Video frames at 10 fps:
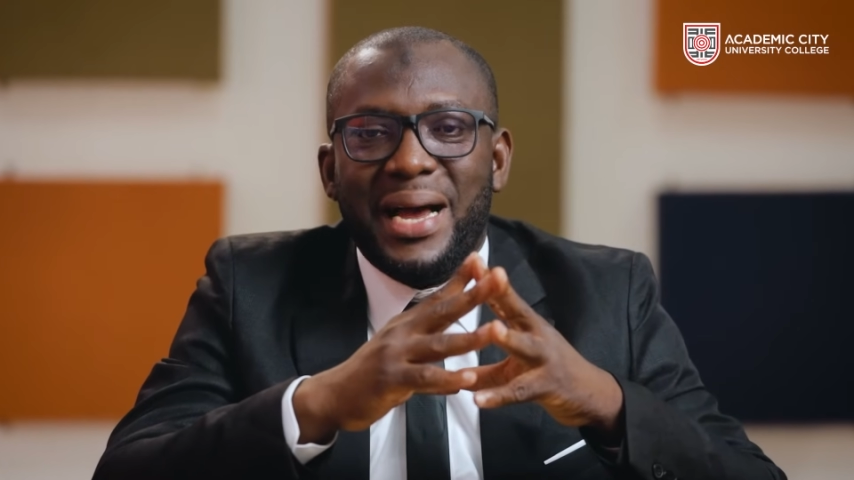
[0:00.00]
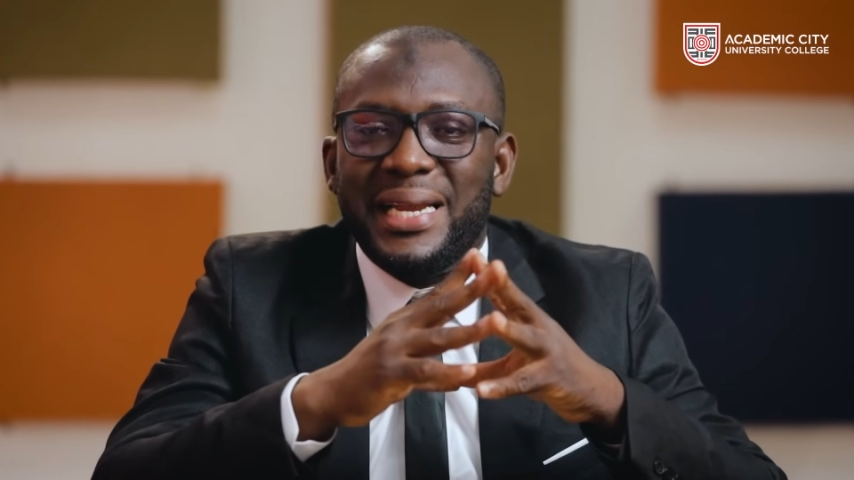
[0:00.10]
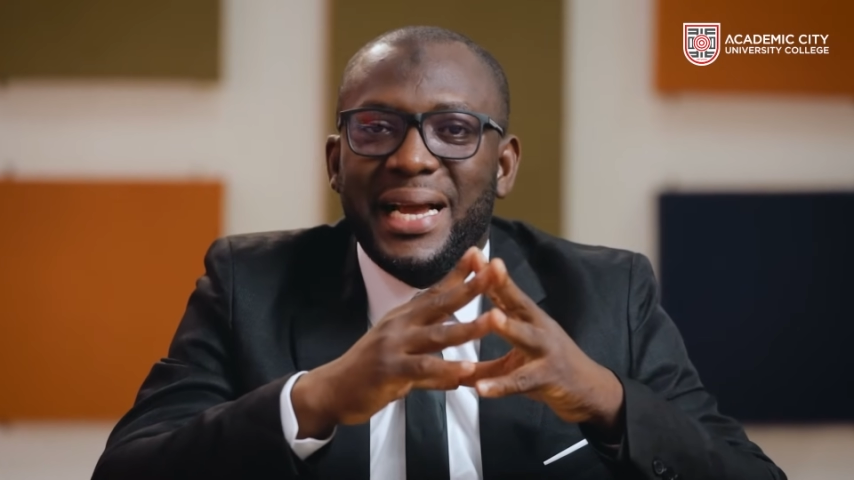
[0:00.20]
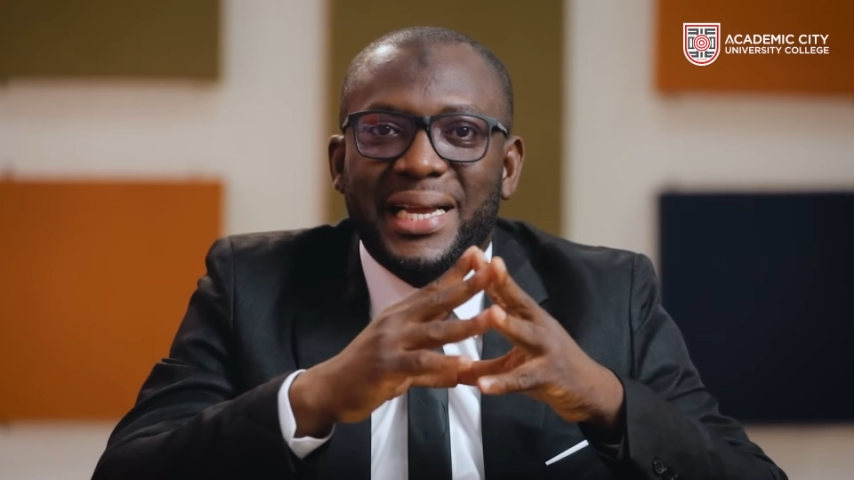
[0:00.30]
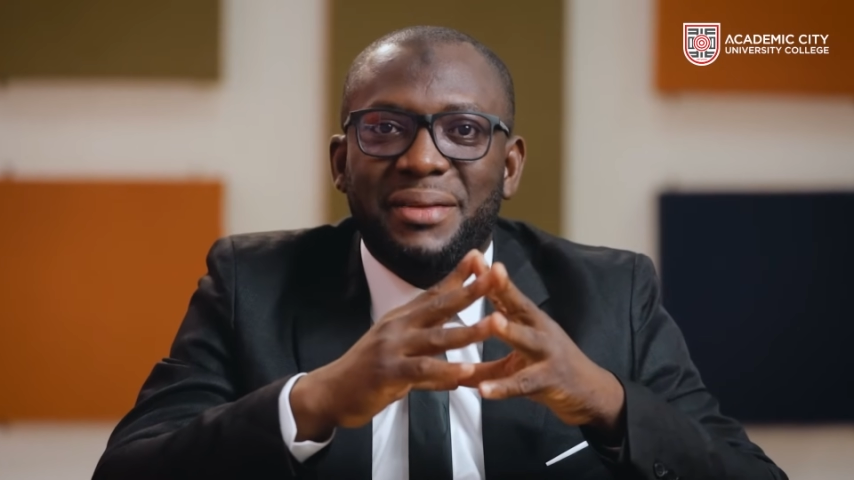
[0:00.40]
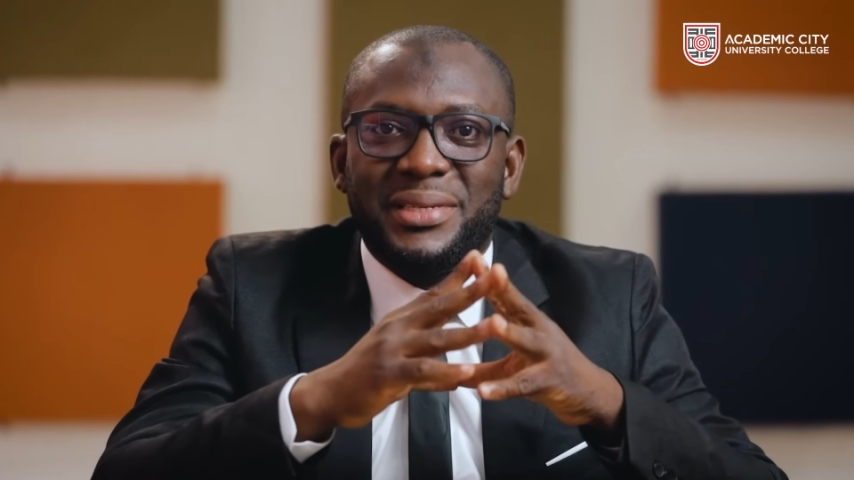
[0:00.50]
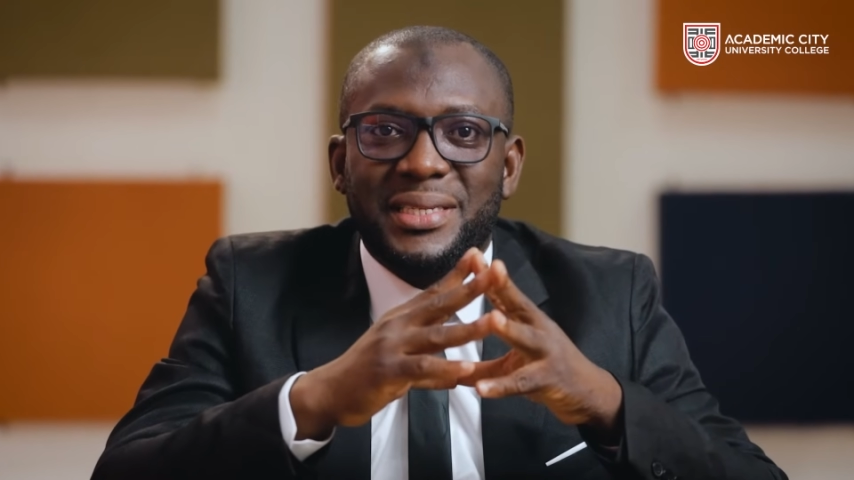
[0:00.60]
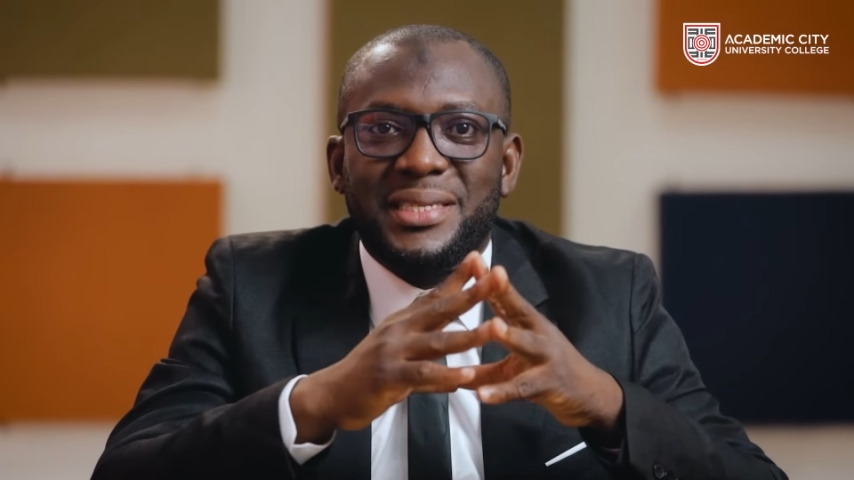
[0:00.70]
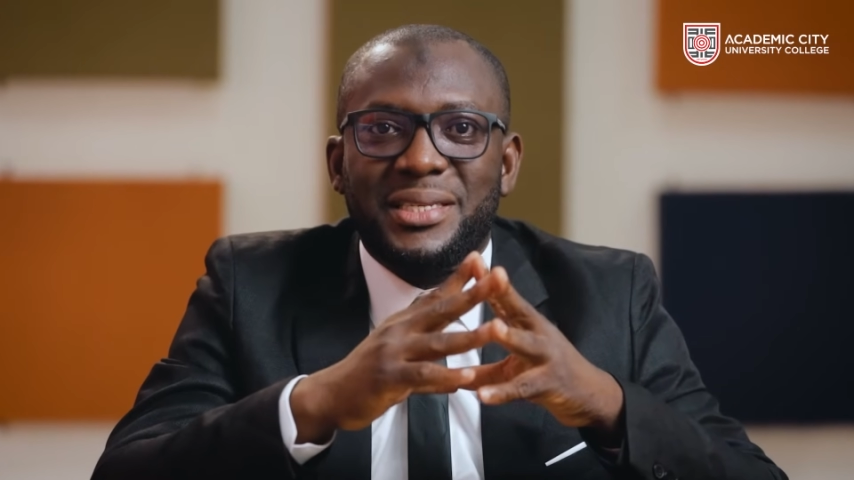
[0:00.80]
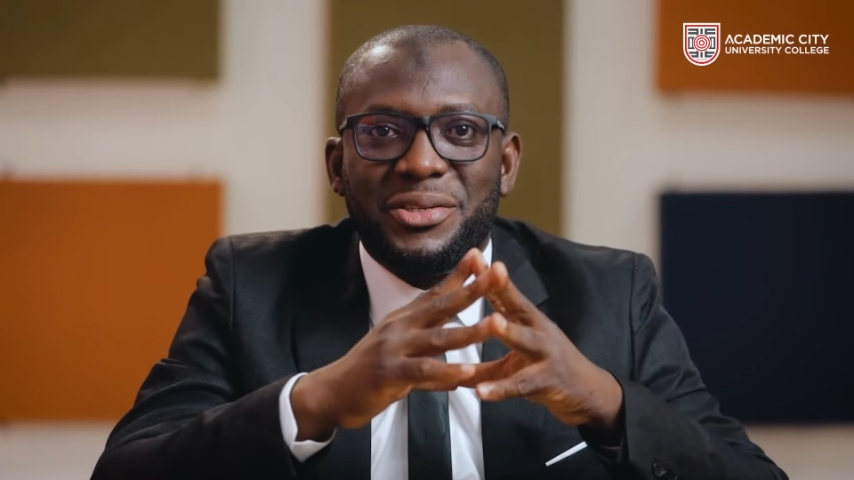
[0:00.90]
at the Academic
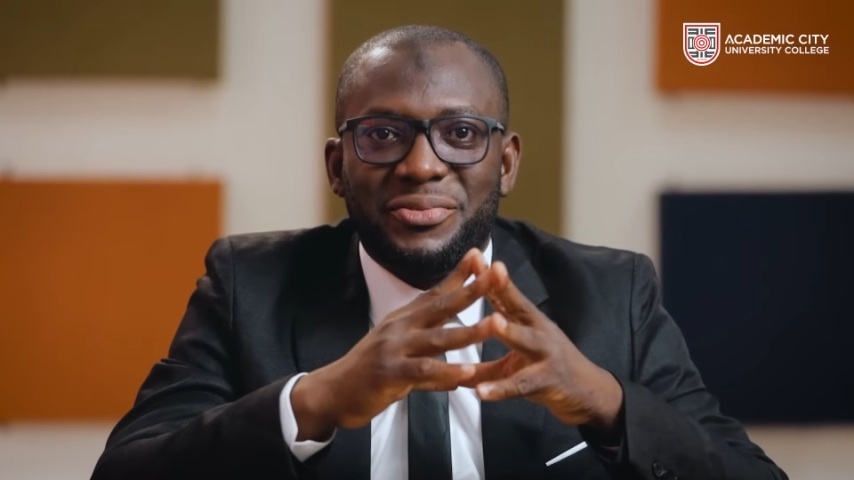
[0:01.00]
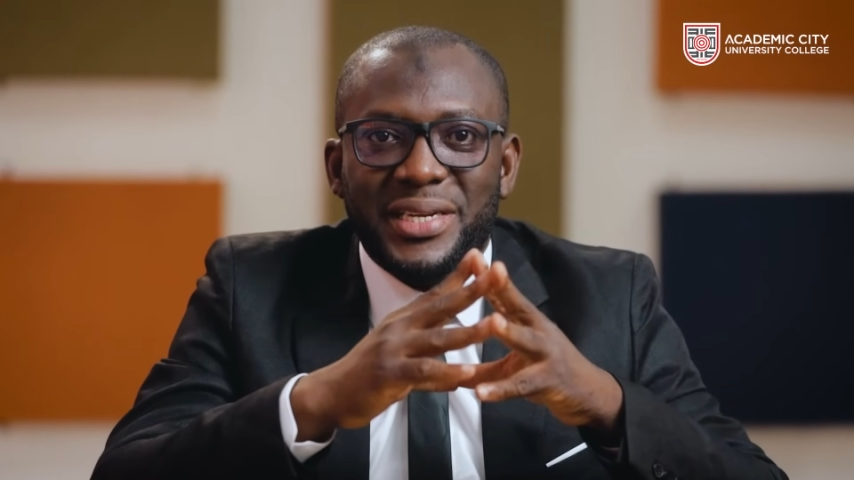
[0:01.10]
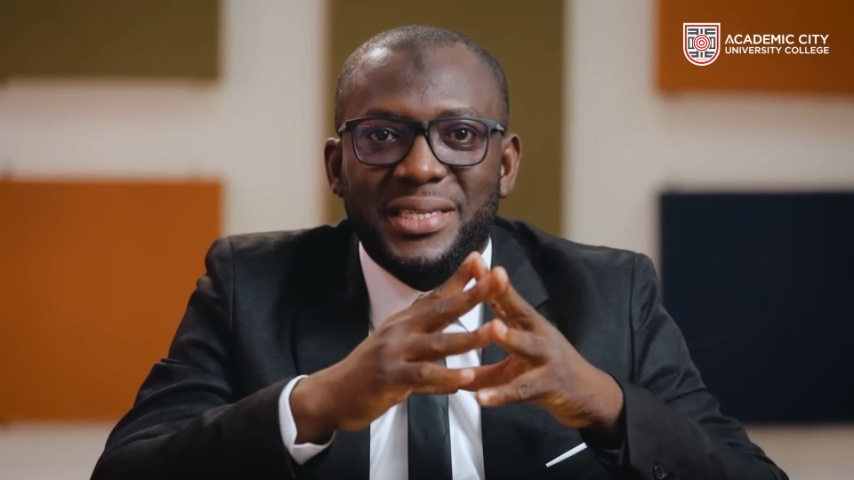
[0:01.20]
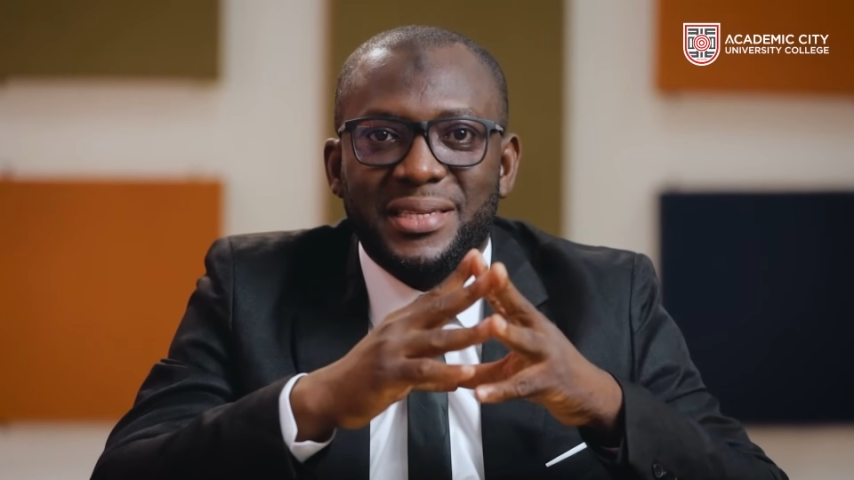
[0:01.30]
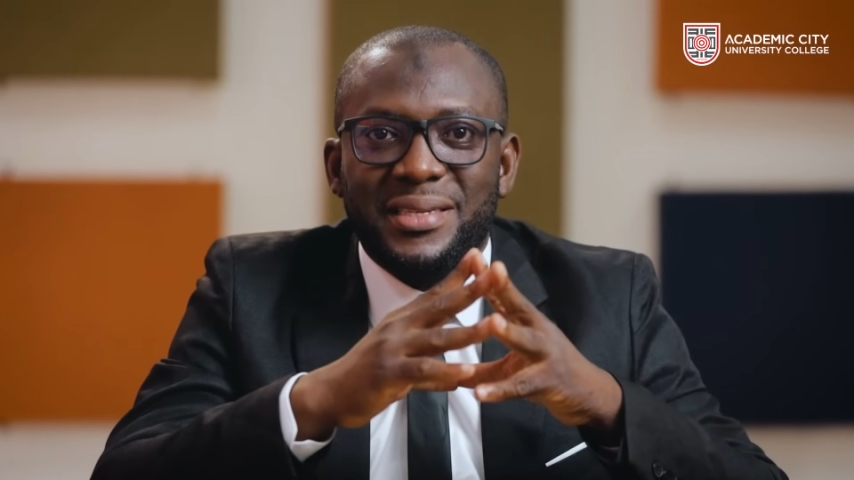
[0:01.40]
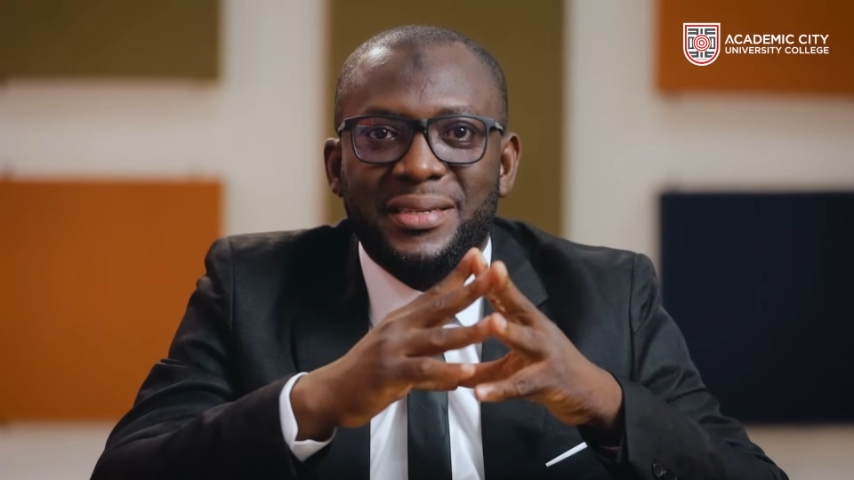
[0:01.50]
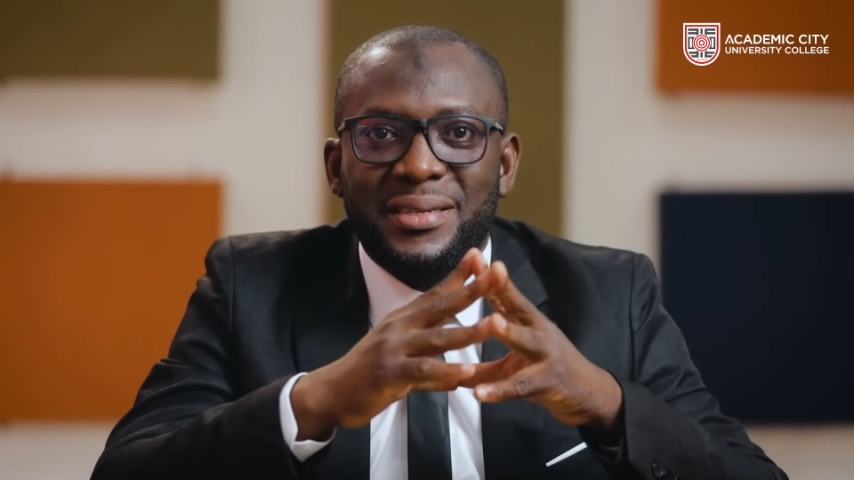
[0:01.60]
City University.